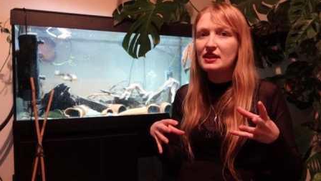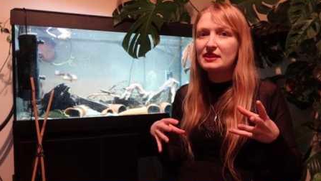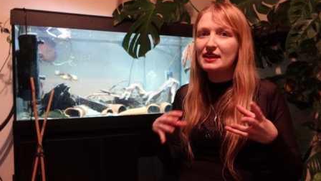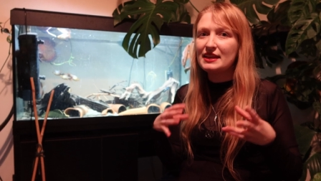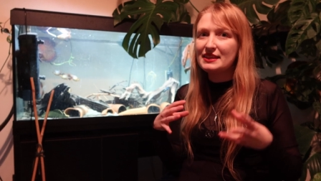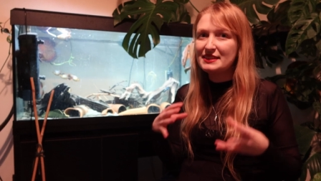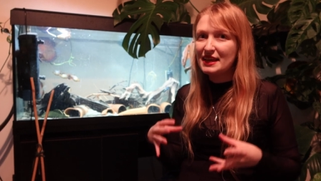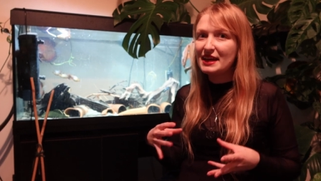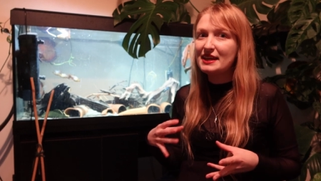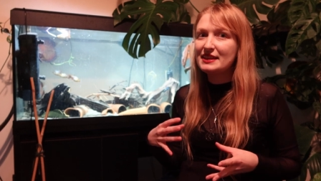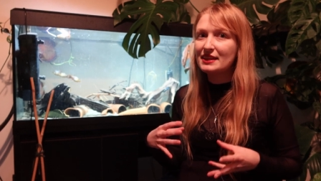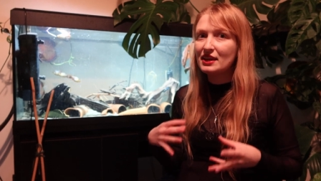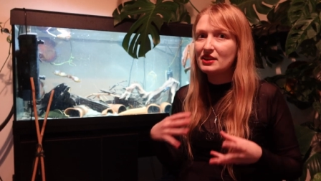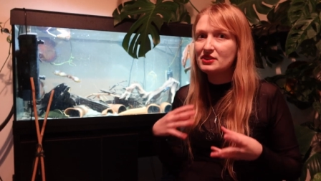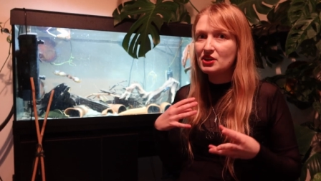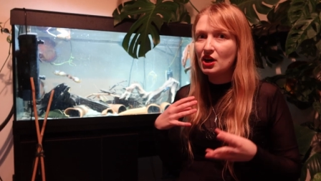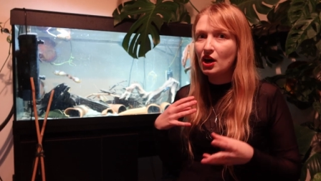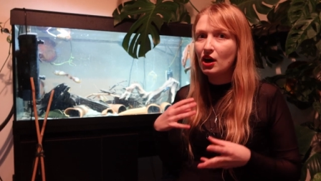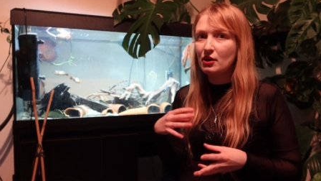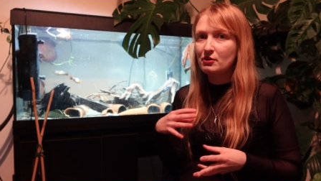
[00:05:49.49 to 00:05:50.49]
They take
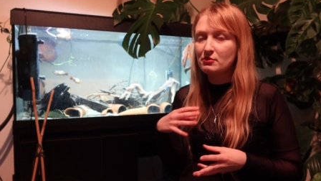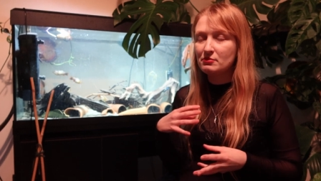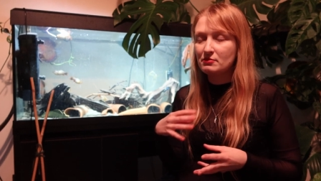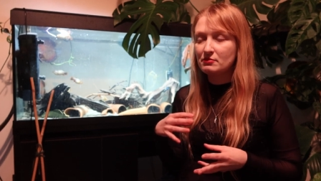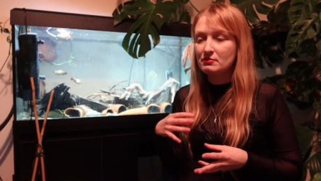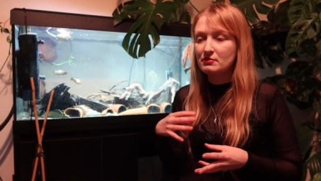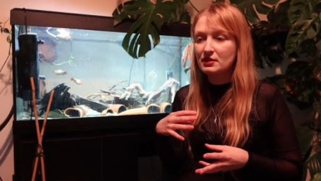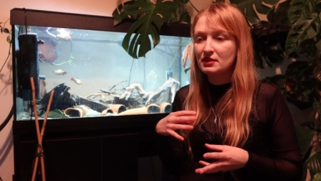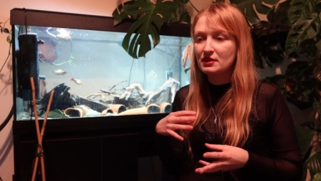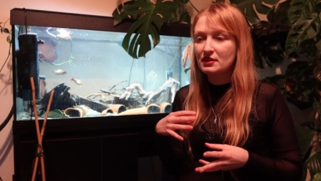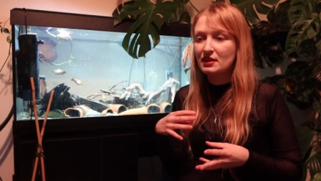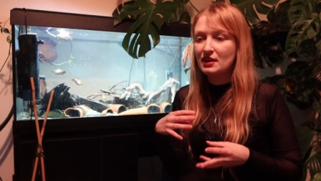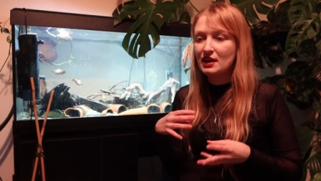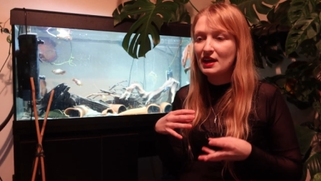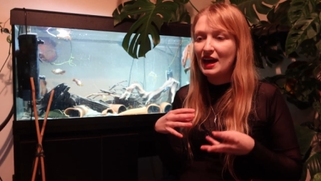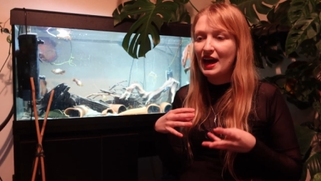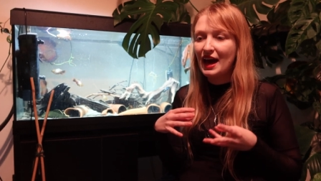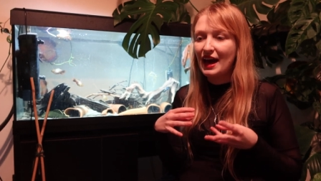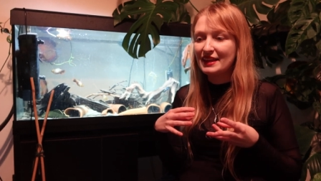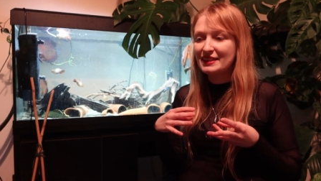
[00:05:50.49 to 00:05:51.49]
their time,
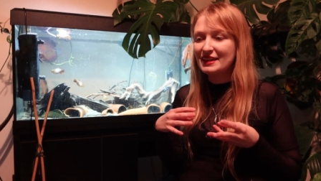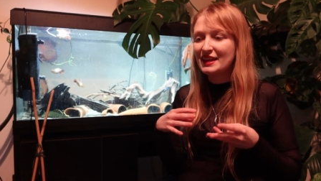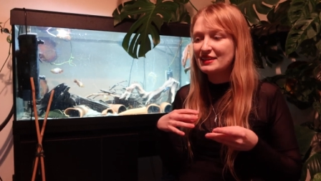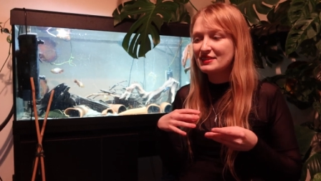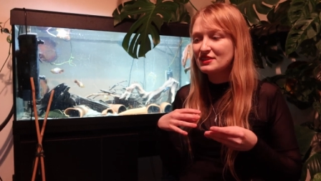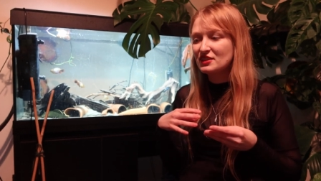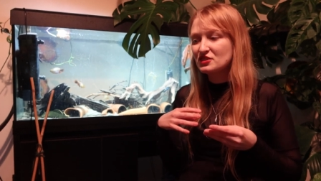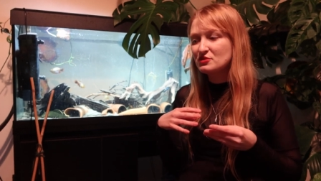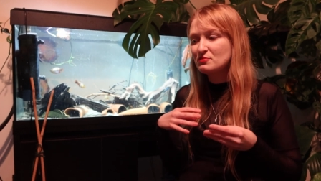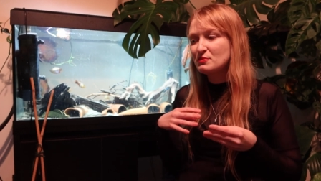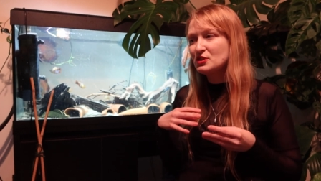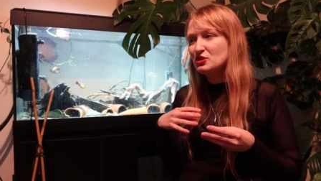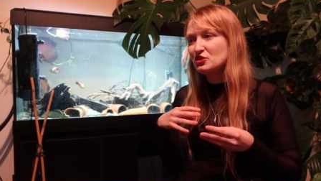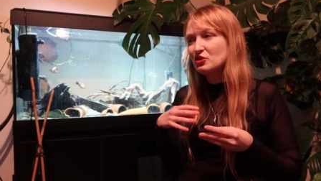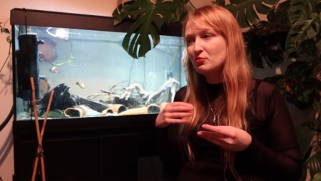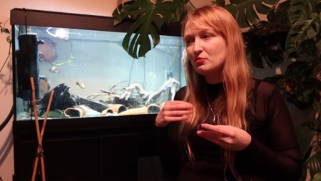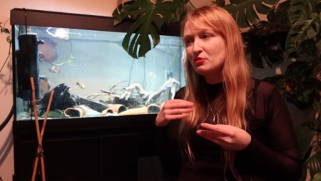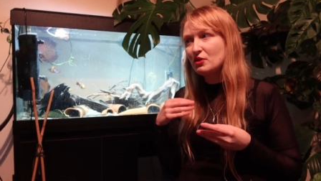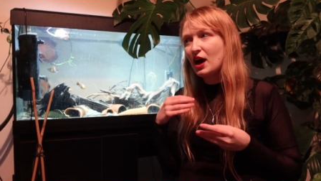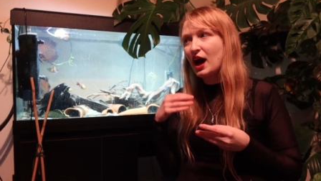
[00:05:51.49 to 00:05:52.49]
and that does mean
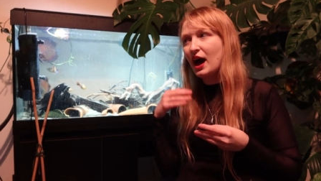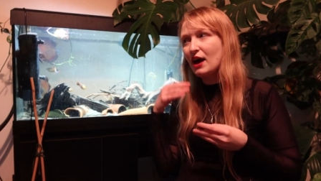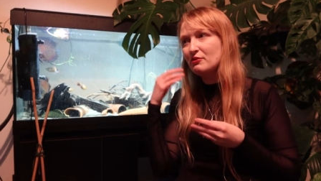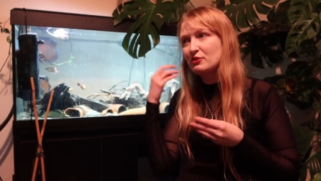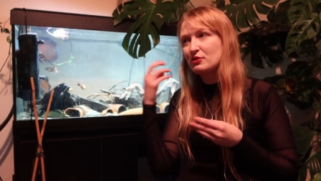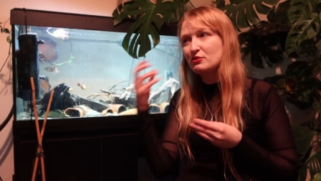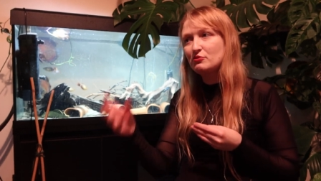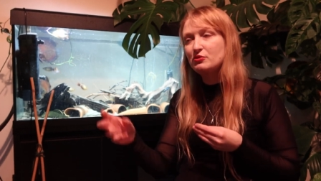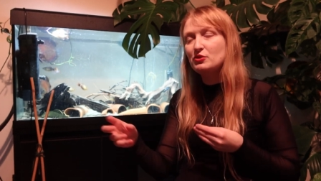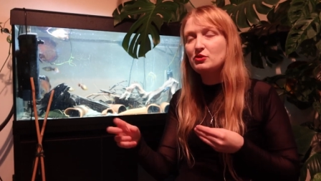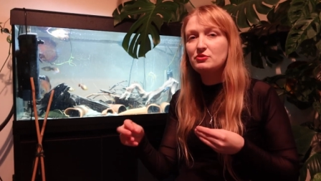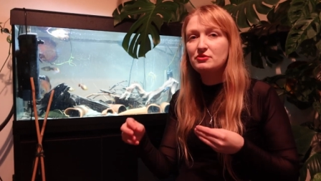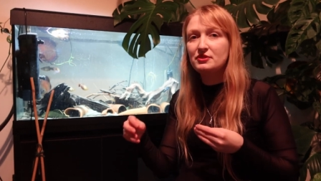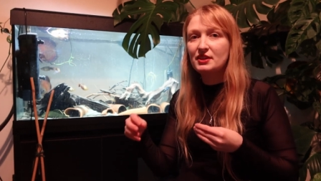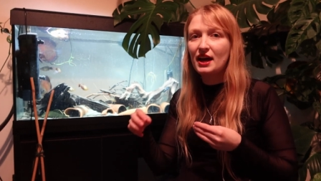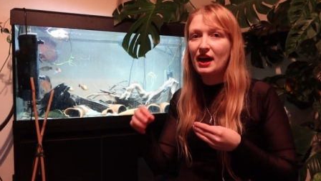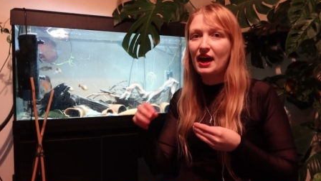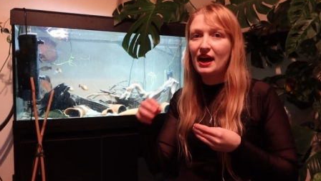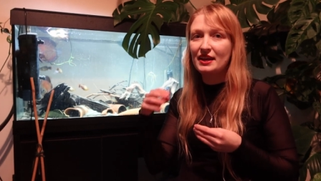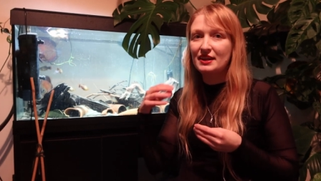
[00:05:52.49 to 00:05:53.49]
you're having food
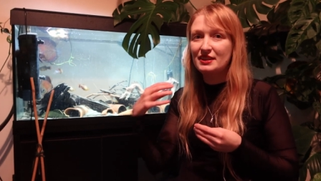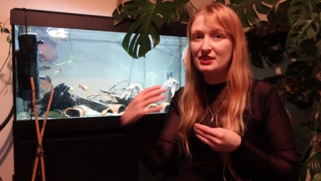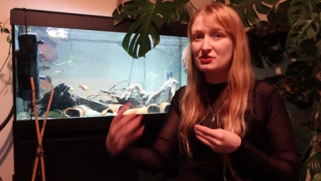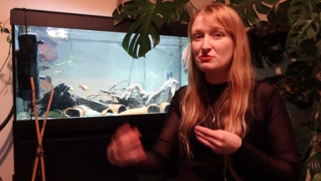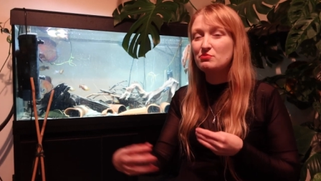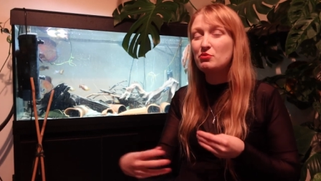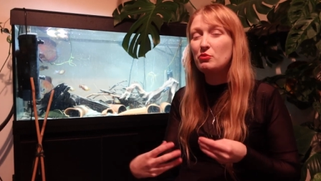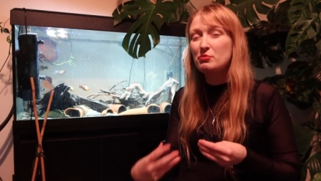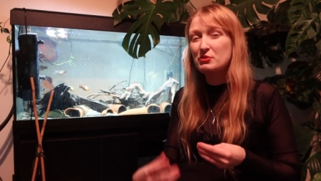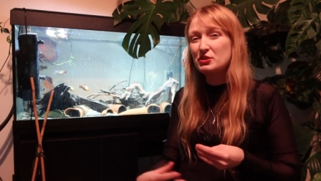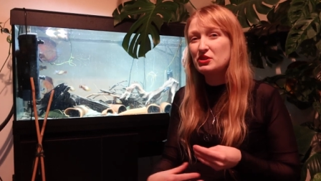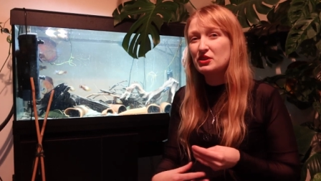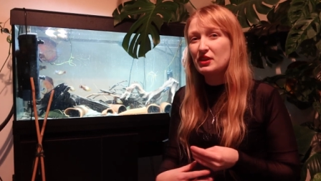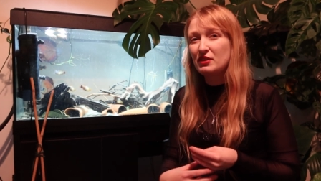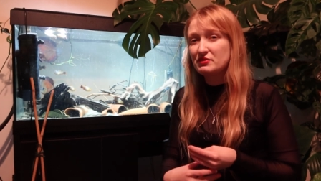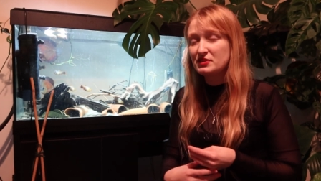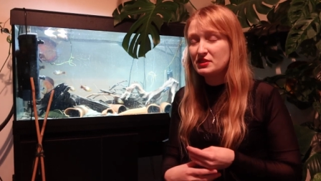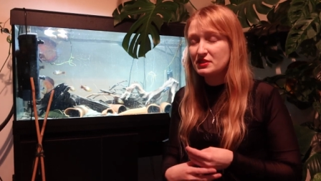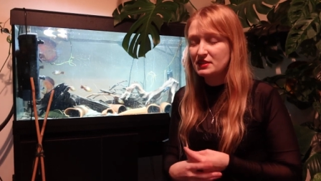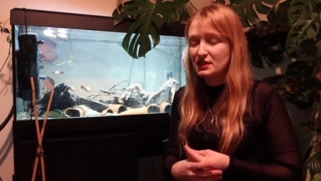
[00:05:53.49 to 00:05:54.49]
there and it's probably going
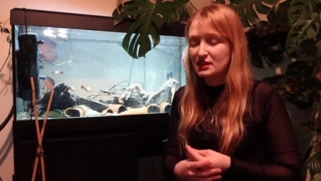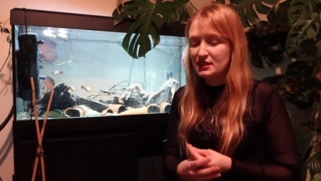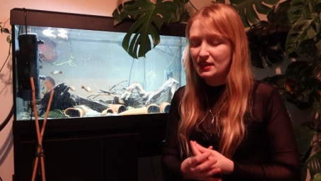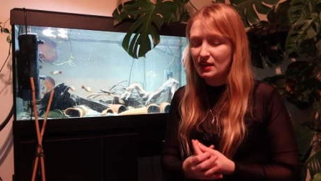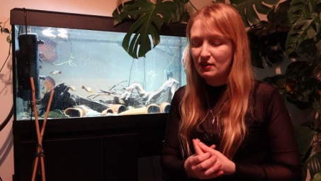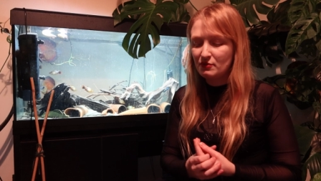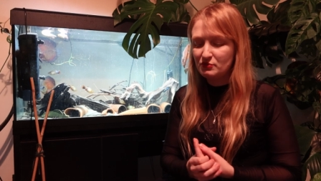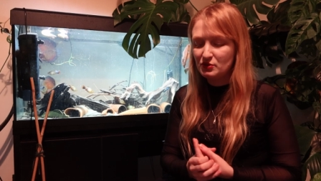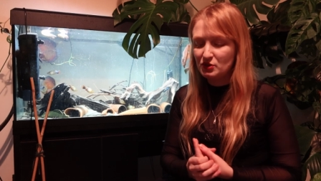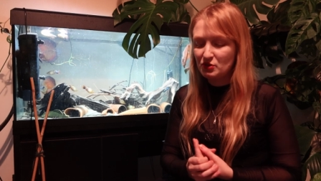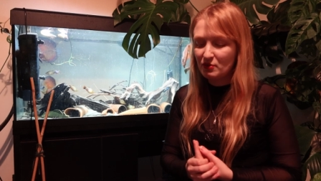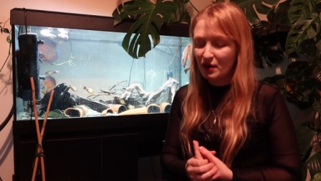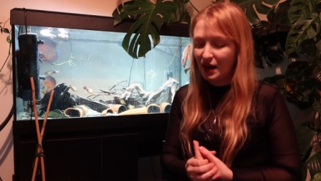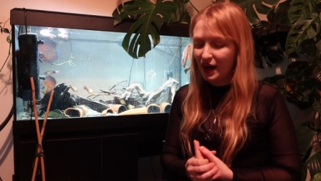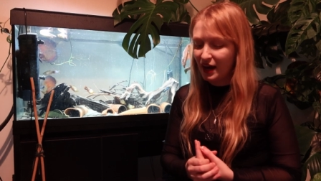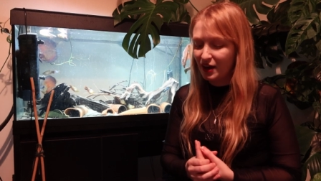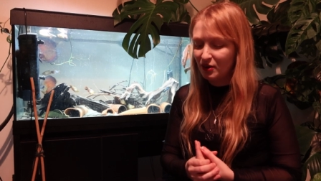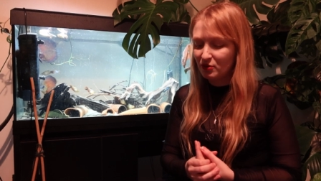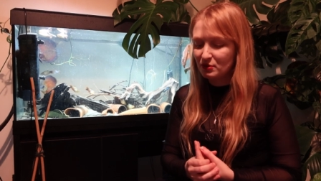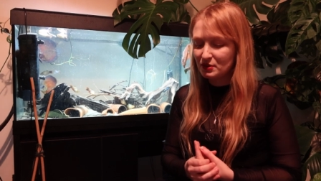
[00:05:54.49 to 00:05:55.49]
to have to sit there a few
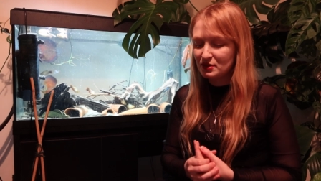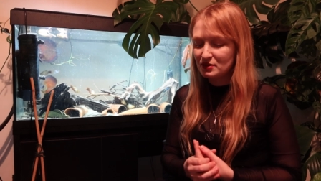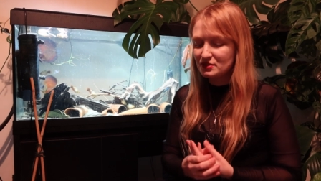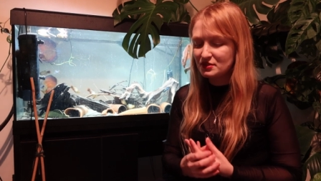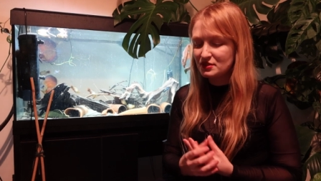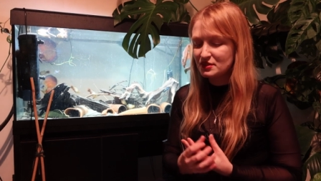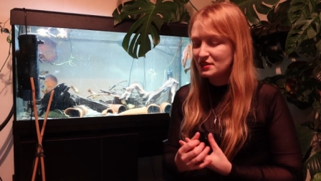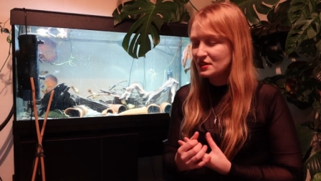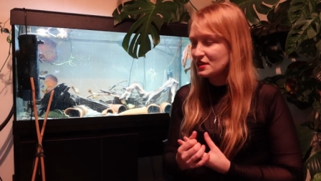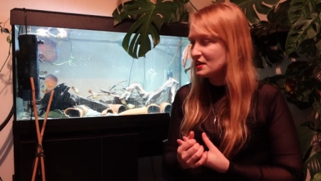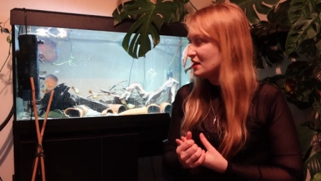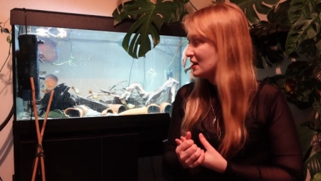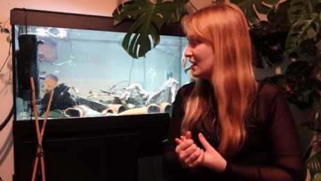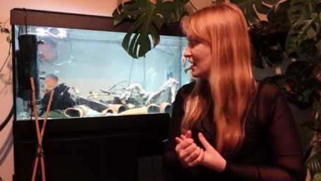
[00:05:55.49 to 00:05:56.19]
hours.